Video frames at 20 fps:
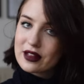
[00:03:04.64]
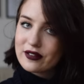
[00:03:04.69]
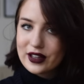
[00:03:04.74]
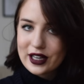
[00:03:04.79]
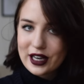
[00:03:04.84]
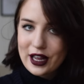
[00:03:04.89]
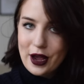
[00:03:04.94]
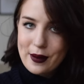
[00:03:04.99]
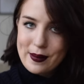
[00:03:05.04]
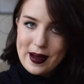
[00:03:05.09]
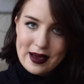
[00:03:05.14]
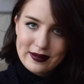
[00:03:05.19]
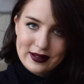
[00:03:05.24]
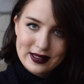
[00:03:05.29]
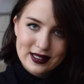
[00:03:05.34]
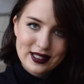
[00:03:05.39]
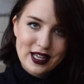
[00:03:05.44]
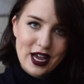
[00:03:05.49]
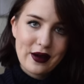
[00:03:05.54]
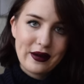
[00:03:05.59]
other video about
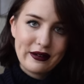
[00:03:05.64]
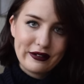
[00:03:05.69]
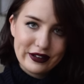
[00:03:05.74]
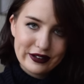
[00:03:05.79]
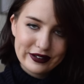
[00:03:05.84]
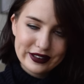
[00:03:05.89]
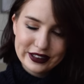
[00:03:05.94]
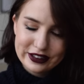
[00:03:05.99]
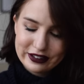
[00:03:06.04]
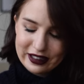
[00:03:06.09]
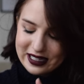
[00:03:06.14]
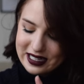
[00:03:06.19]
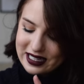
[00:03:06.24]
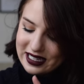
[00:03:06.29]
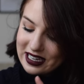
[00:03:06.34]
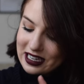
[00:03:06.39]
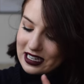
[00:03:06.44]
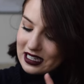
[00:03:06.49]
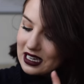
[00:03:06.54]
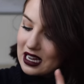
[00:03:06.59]
this coat if you're
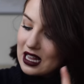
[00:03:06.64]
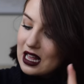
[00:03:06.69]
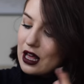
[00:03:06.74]
interested,